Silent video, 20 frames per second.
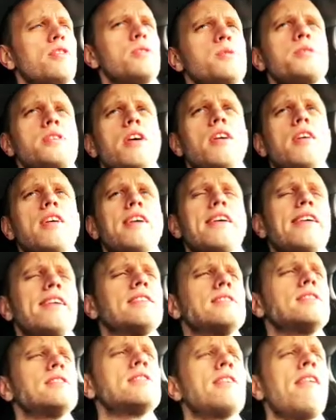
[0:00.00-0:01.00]
a new talk.
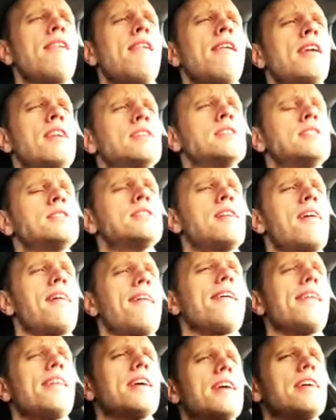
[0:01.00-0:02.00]

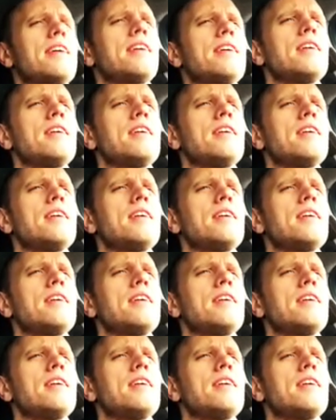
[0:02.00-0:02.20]
I got